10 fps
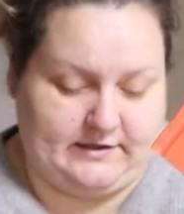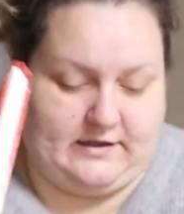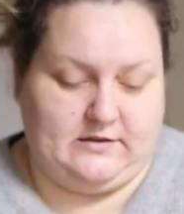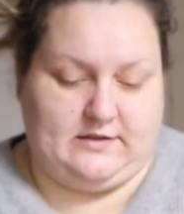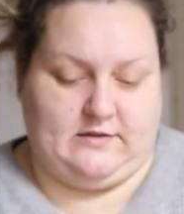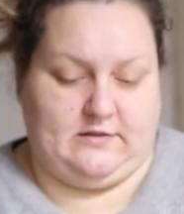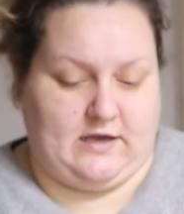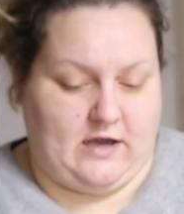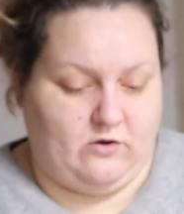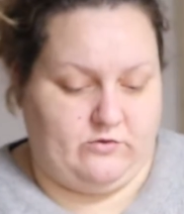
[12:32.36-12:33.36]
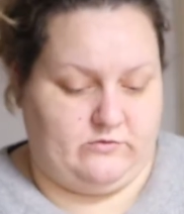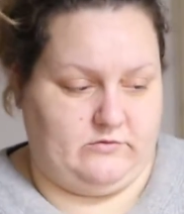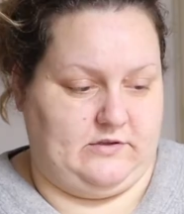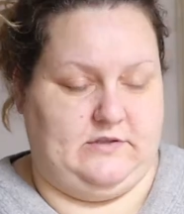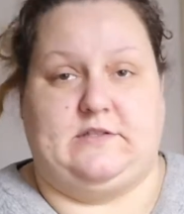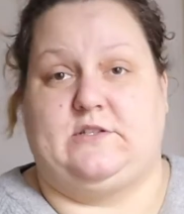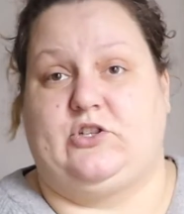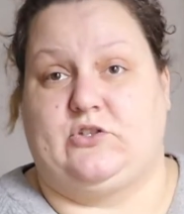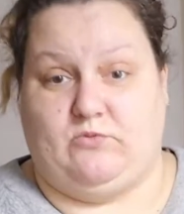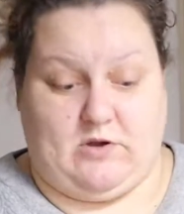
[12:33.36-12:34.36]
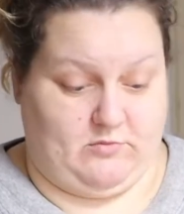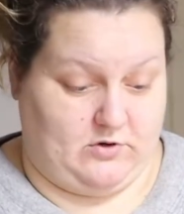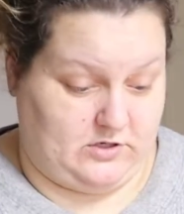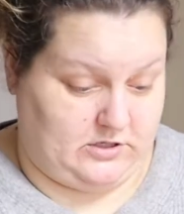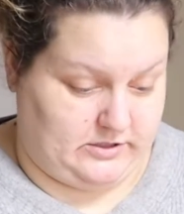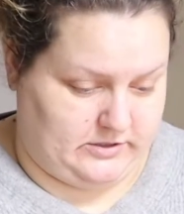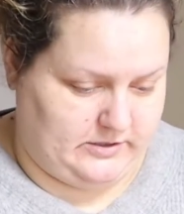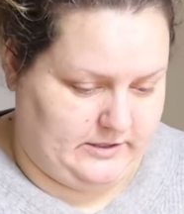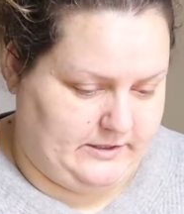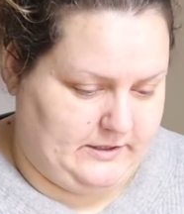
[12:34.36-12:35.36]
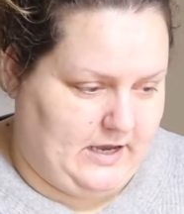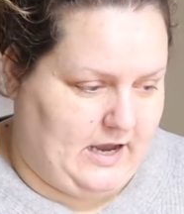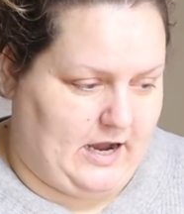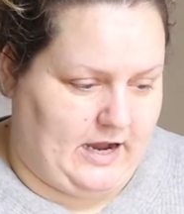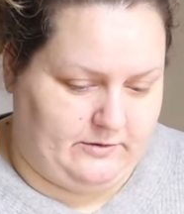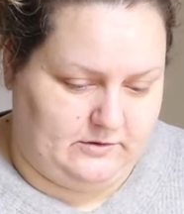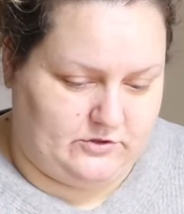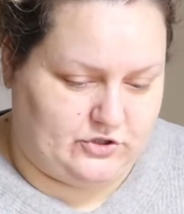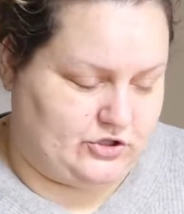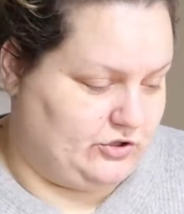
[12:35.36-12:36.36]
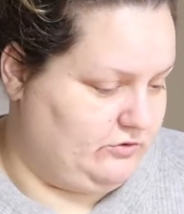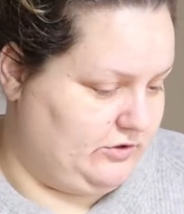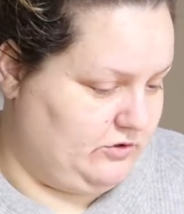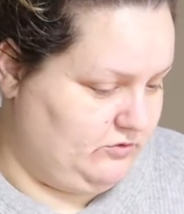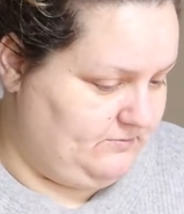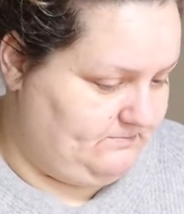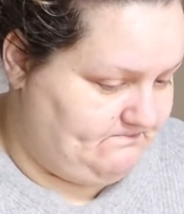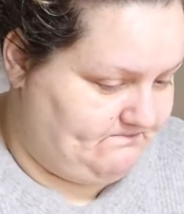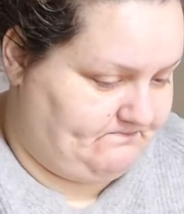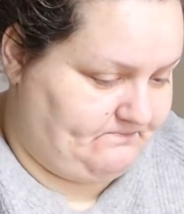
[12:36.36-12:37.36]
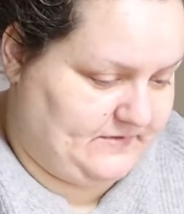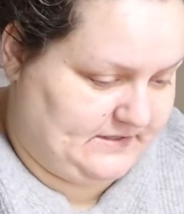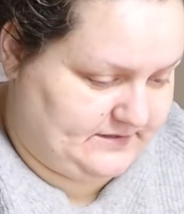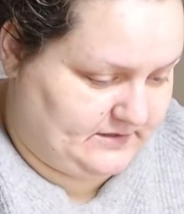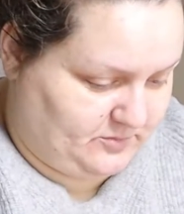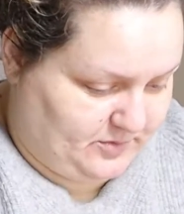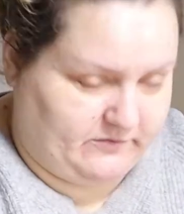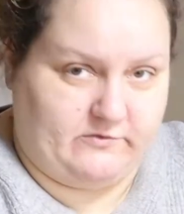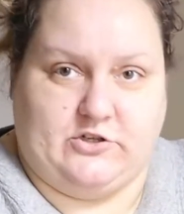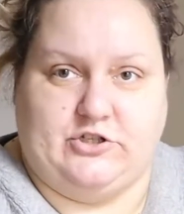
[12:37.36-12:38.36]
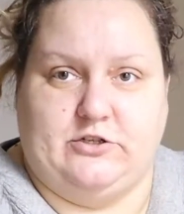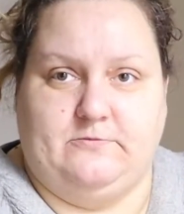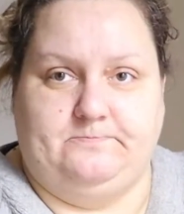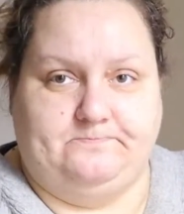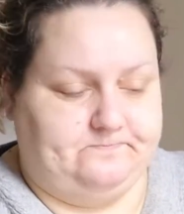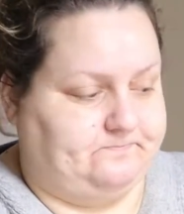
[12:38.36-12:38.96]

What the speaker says: And now, this is just one book. I will show you the Serbian version.